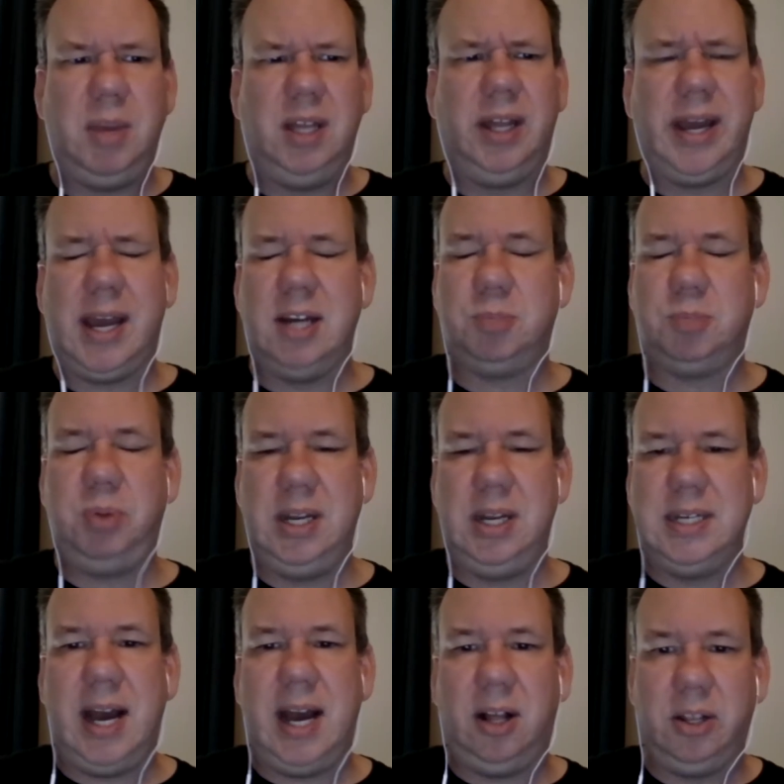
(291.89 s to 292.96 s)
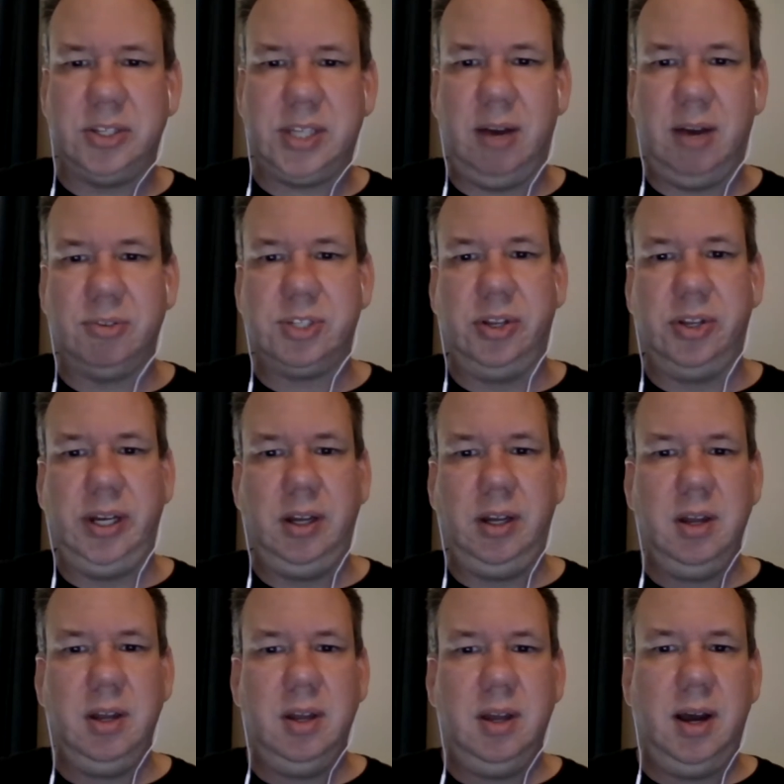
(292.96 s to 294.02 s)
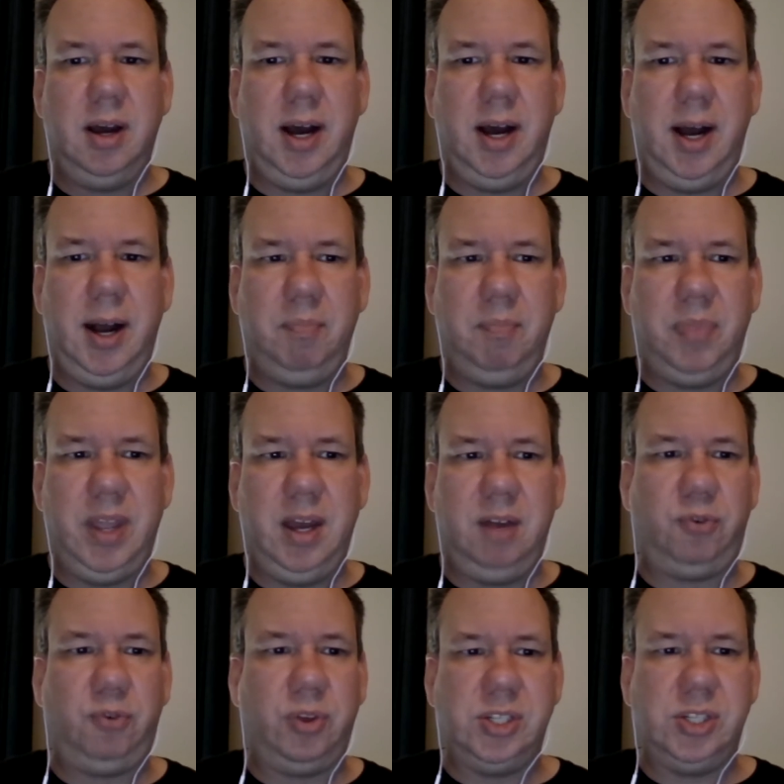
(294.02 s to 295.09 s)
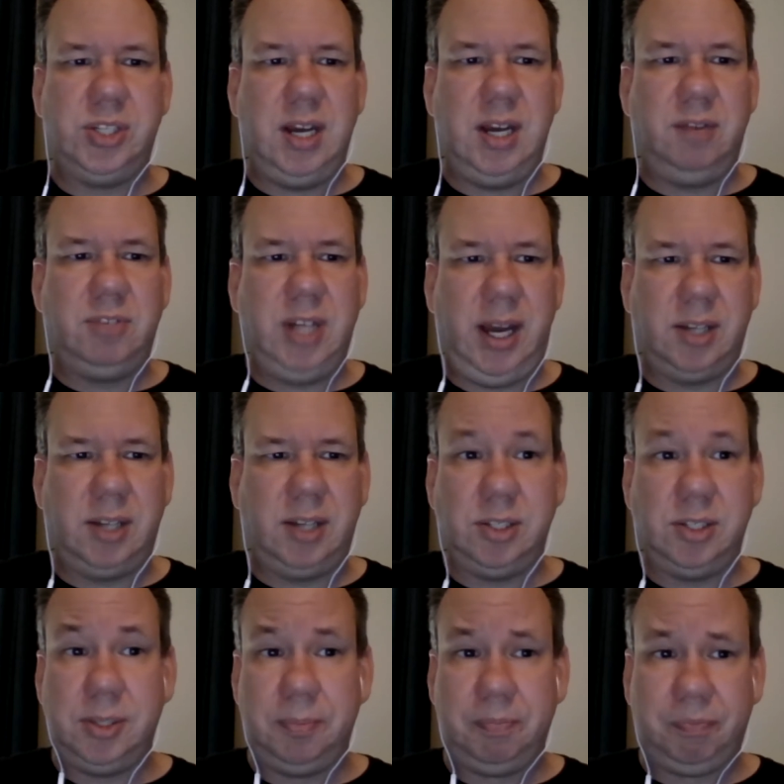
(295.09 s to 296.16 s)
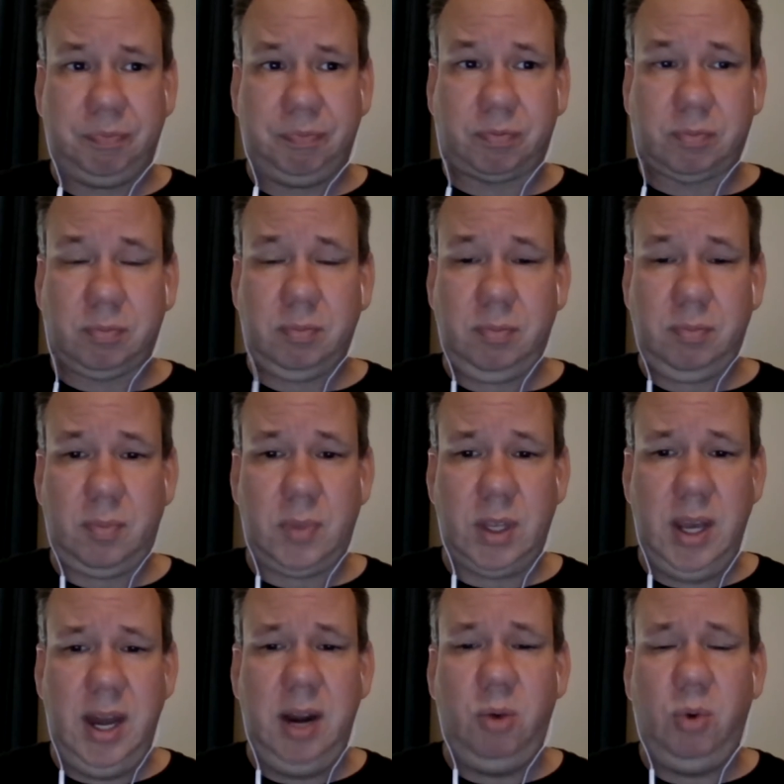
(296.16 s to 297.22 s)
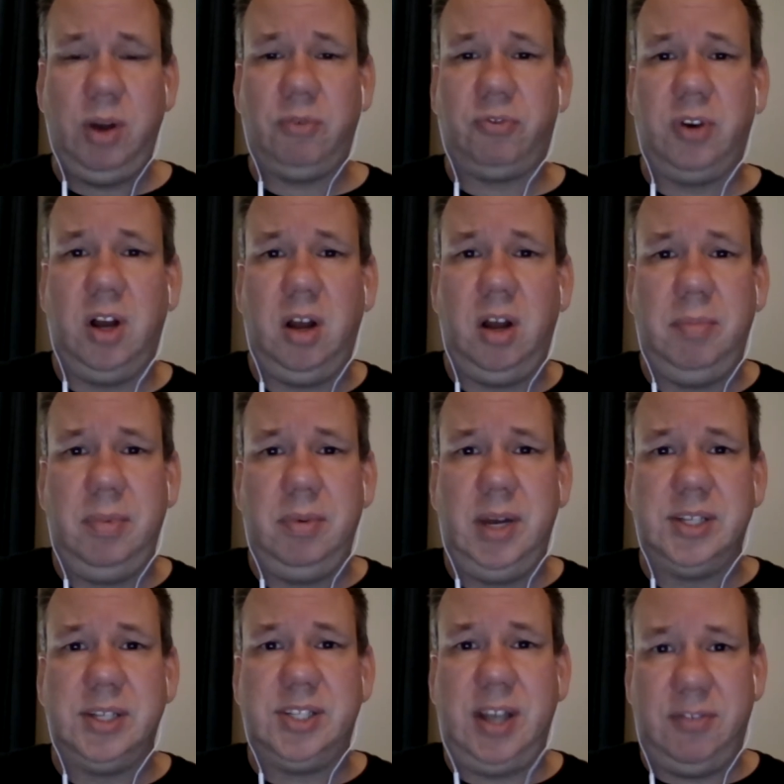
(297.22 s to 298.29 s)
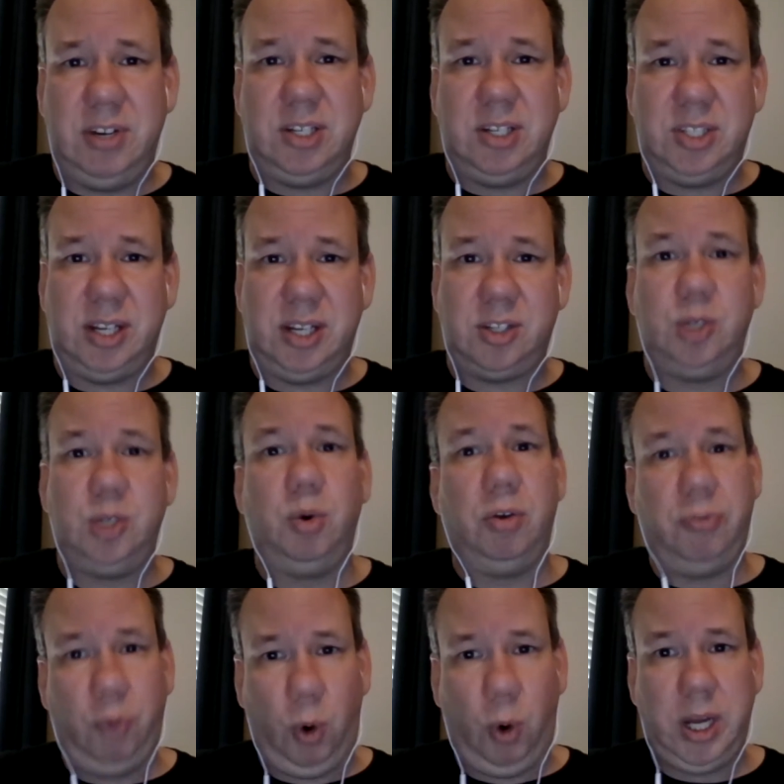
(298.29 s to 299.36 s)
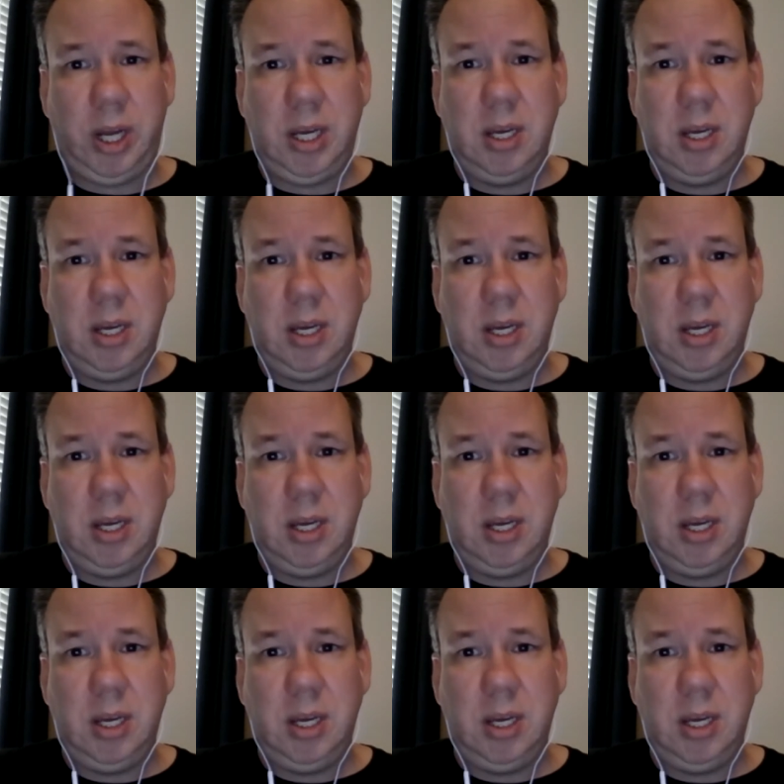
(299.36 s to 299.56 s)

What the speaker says: Like I just put in Dallas counseling, and for the state of Texas, and it went from a 76 to a 40.